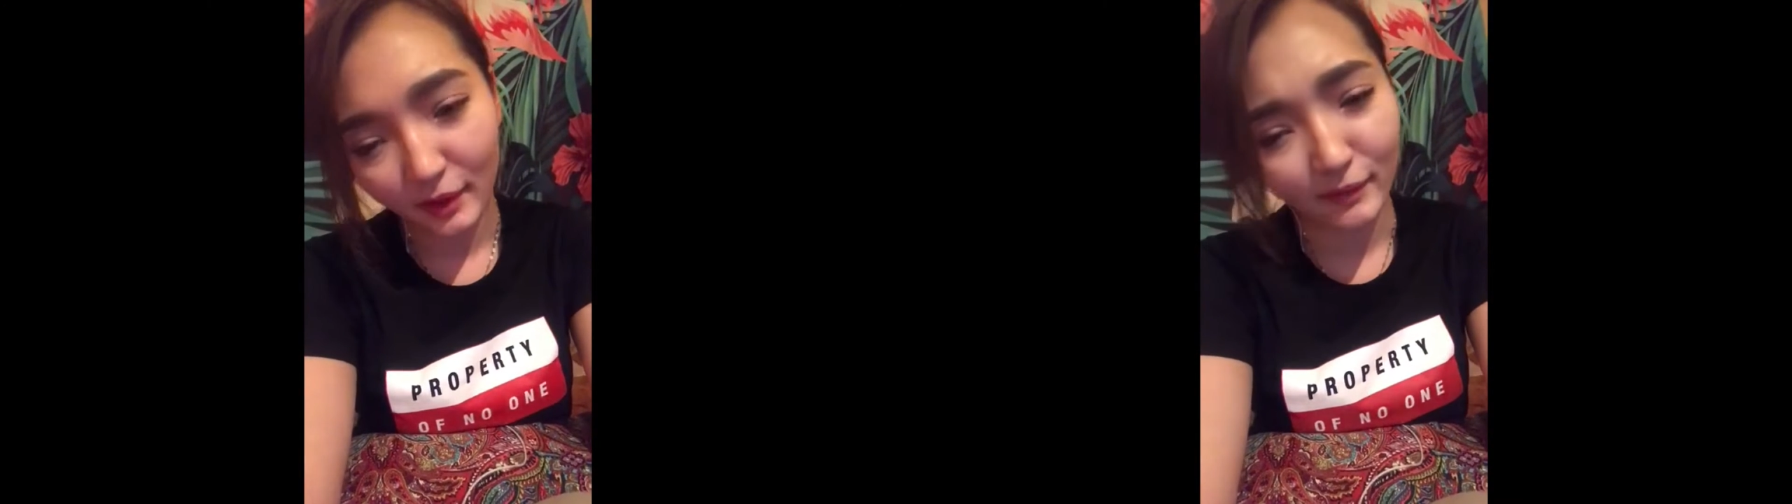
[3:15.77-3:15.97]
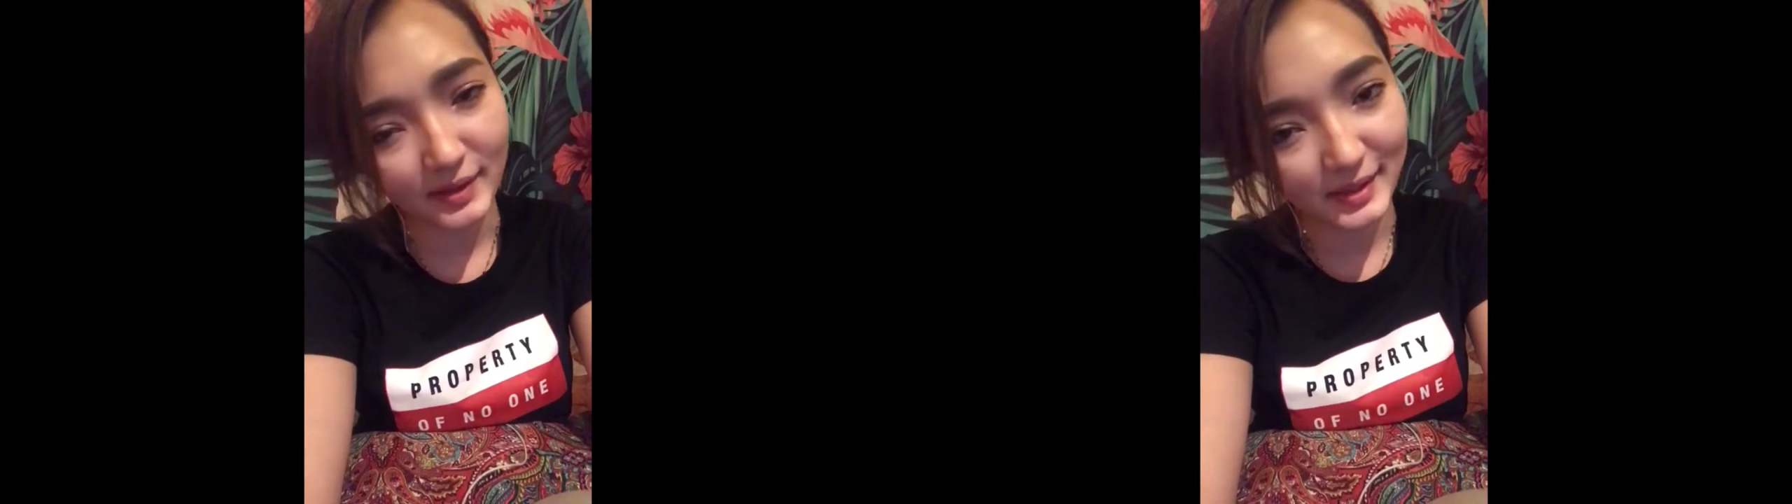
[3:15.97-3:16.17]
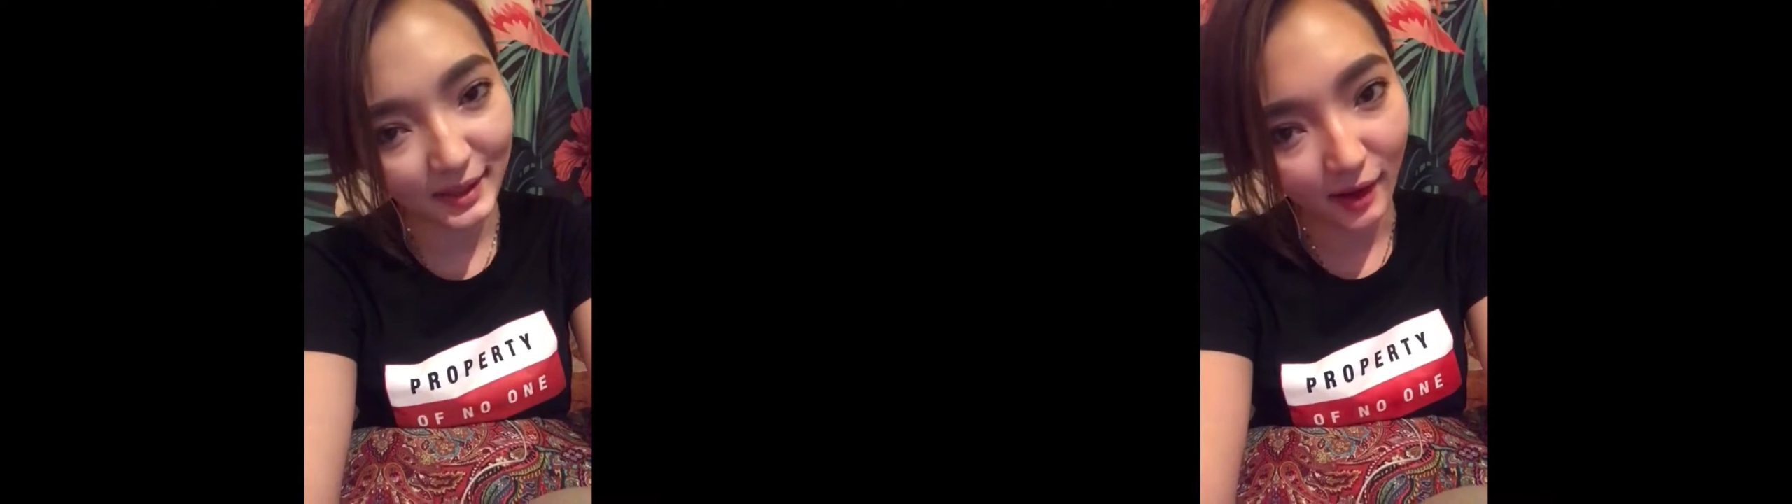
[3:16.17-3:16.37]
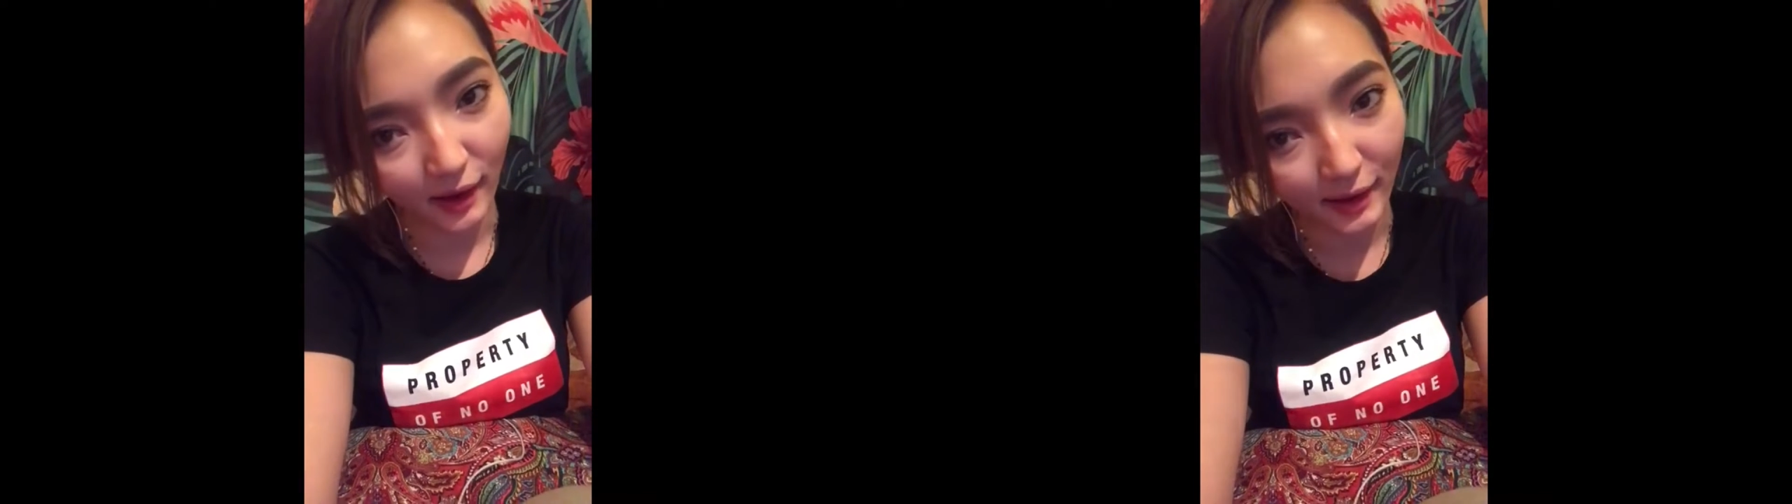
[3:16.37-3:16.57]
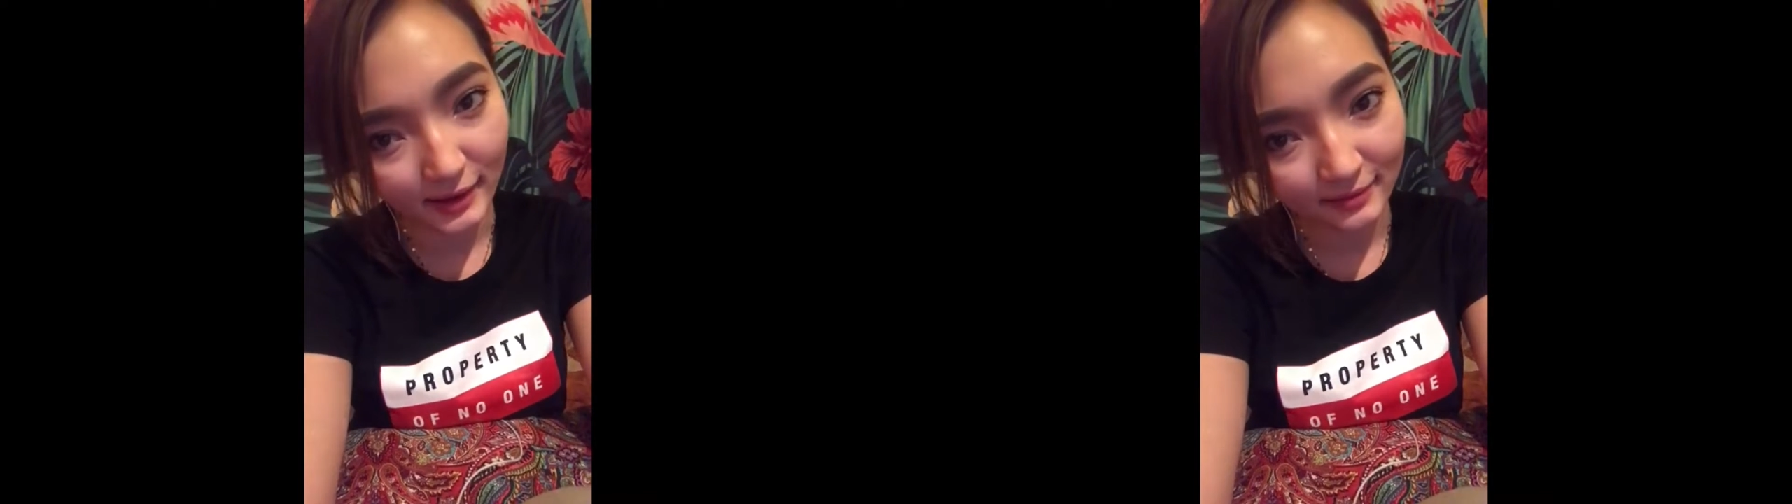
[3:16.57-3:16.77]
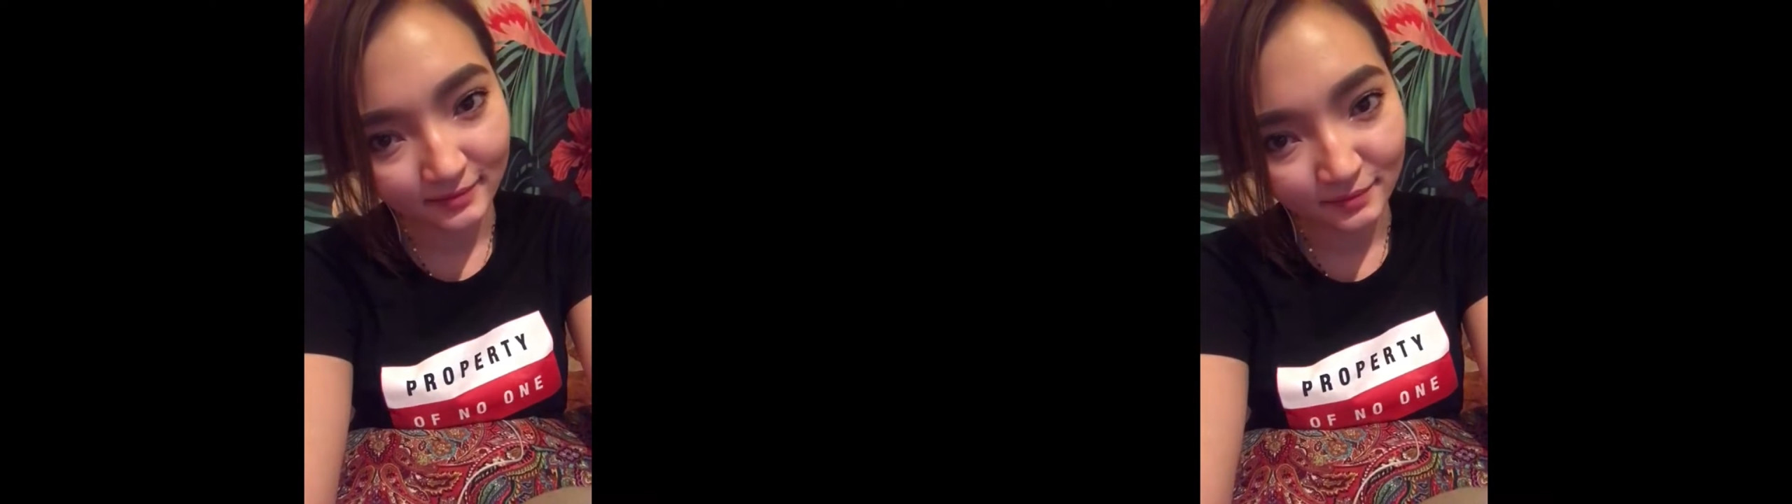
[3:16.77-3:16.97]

fancy car,